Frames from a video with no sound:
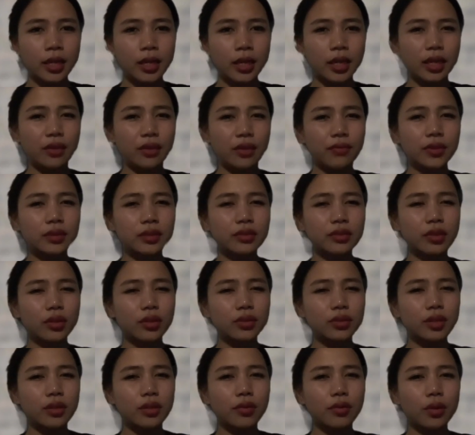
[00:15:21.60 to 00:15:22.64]
Even though
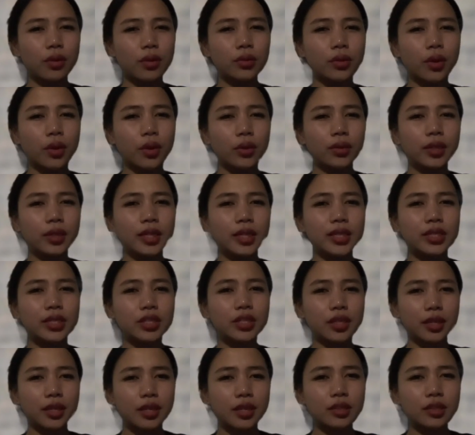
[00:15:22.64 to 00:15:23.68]
the road
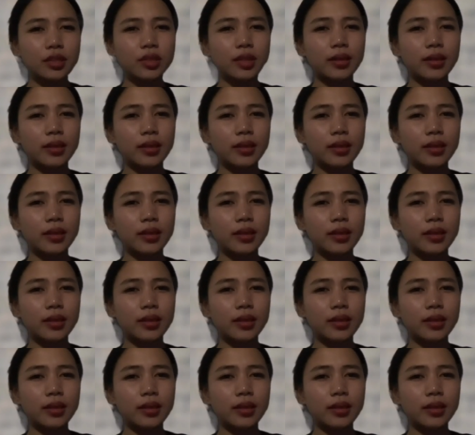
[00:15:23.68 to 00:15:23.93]
conditions